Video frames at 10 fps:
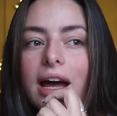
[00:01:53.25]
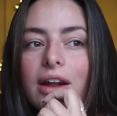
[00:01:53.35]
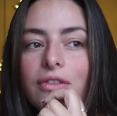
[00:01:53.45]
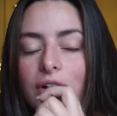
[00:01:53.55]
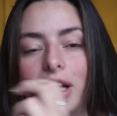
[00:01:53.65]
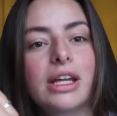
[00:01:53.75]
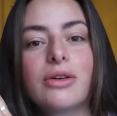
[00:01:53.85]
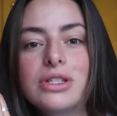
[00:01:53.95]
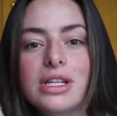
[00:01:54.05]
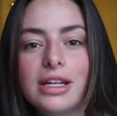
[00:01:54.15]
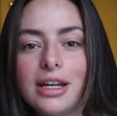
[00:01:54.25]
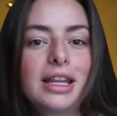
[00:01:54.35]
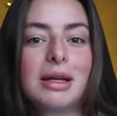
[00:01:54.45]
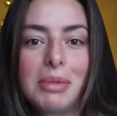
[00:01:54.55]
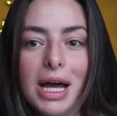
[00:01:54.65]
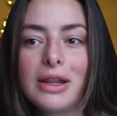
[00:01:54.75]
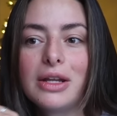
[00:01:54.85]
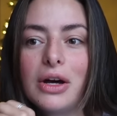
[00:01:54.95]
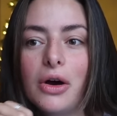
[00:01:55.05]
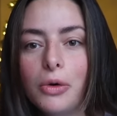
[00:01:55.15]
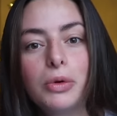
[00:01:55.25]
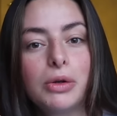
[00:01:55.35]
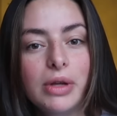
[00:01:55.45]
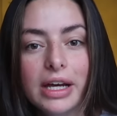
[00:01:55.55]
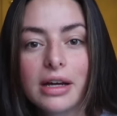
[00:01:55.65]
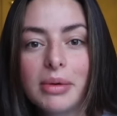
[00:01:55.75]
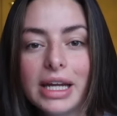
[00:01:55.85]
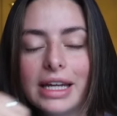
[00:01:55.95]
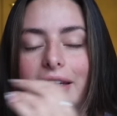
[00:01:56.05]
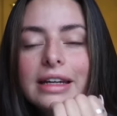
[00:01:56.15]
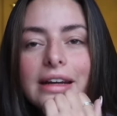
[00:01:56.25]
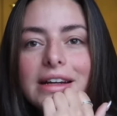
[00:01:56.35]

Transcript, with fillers: and I feel like there is nothing better than a whole new year coming in